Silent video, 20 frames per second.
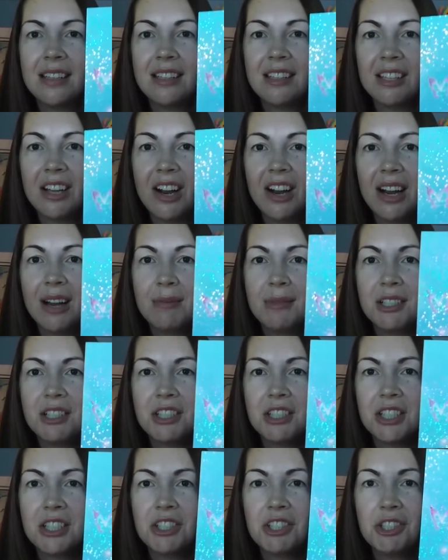Sorry, I'm
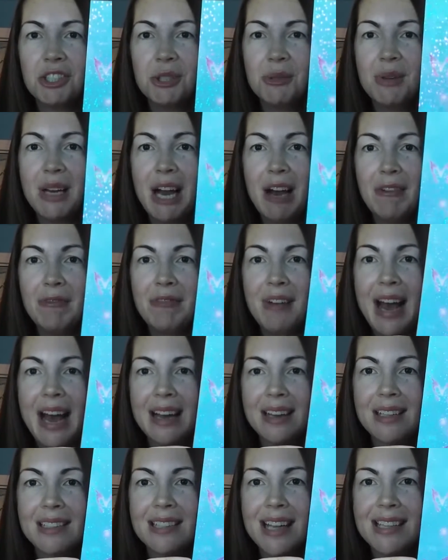just shooting out
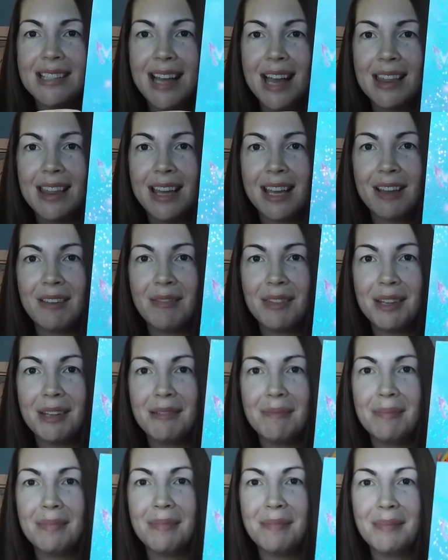facts as I think of
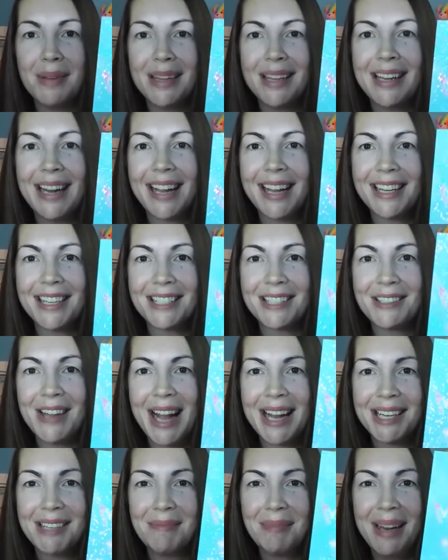them, but then I get
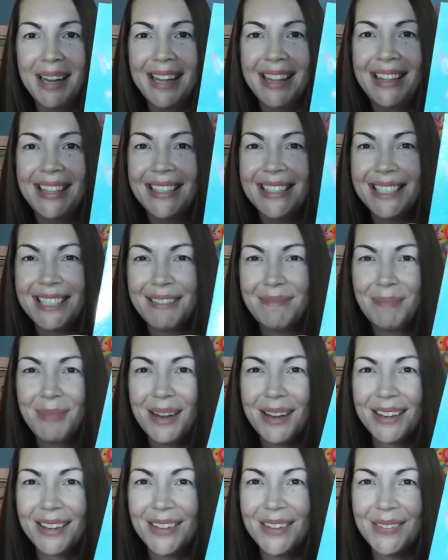distracted by the
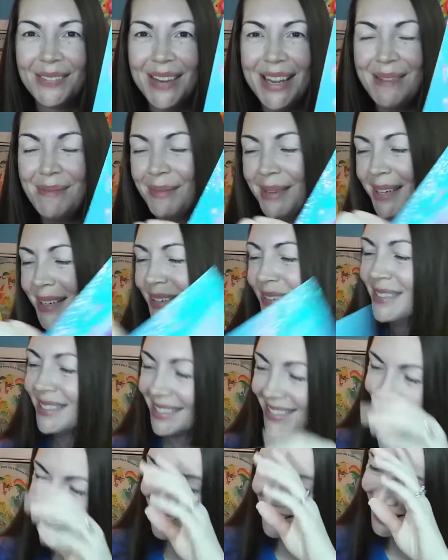sparkle
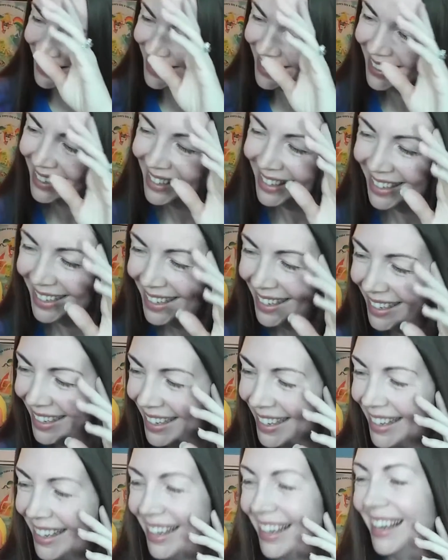reflex.
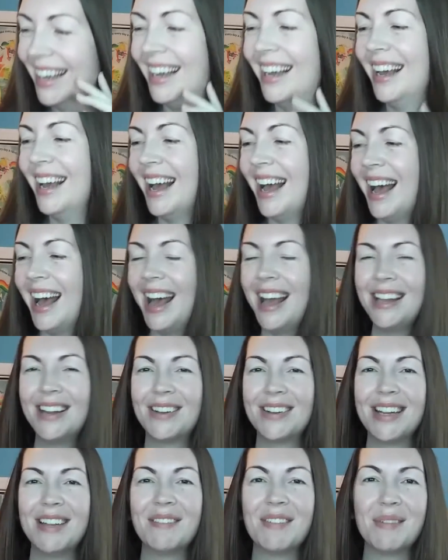I
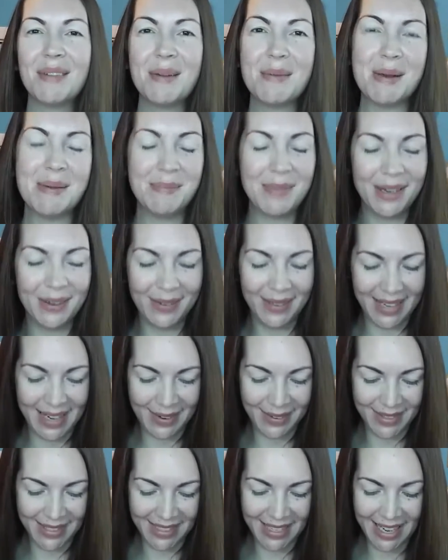don't even remember what
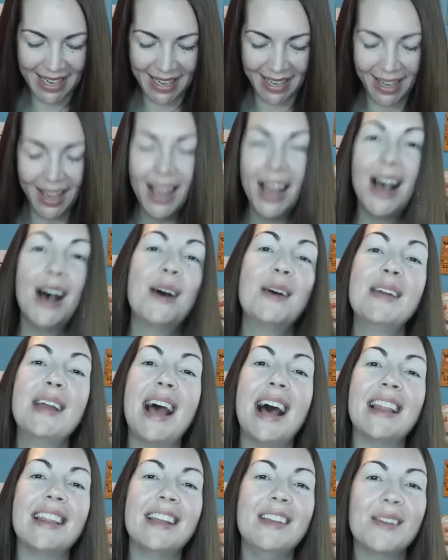I was saying. Oh
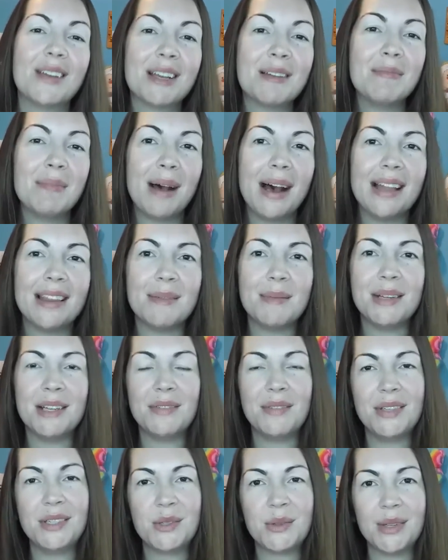yeah, that you can buy them
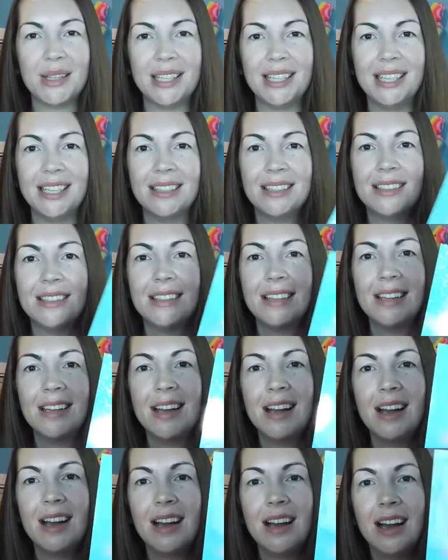individually.
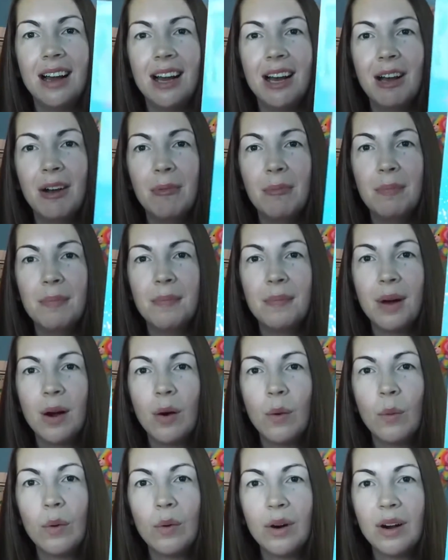
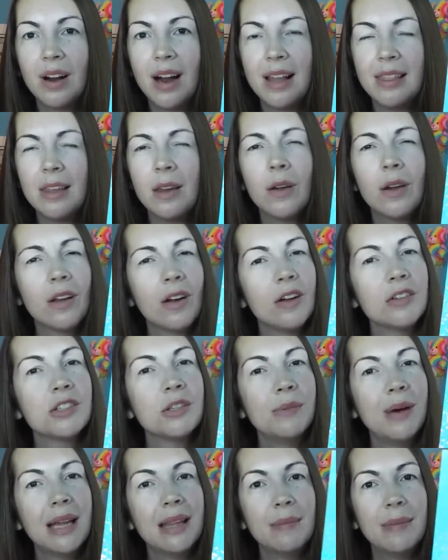Or I think you can
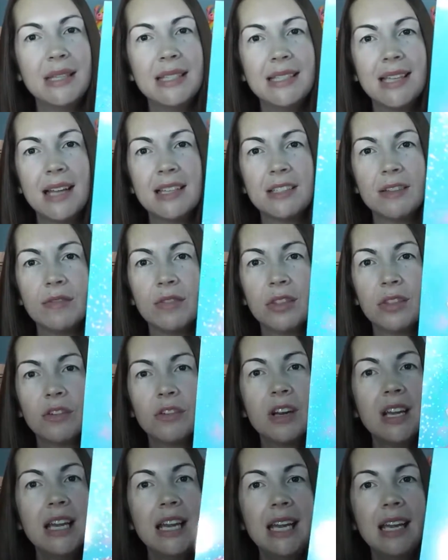also buy them in sets of
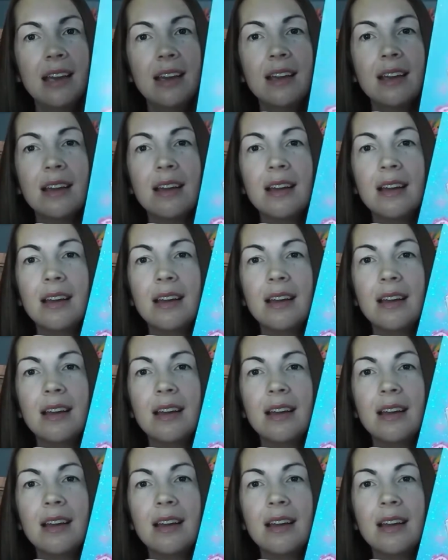three